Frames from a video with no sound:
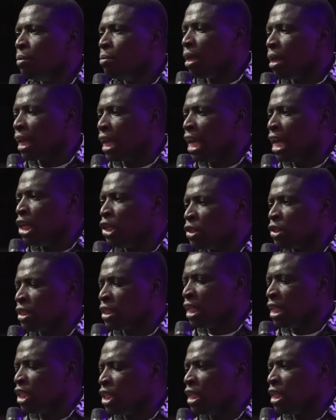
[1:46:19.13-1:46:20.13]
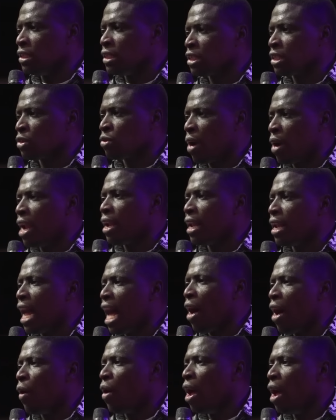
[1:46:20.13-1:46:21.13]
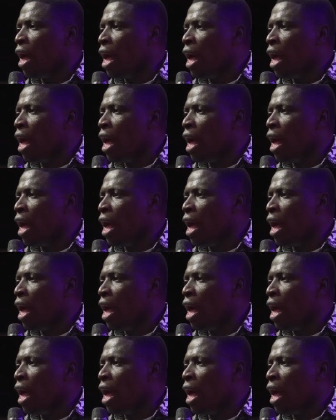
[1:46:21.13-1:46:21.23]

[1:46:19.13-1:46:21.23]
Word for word: Begin to see Jesus right now.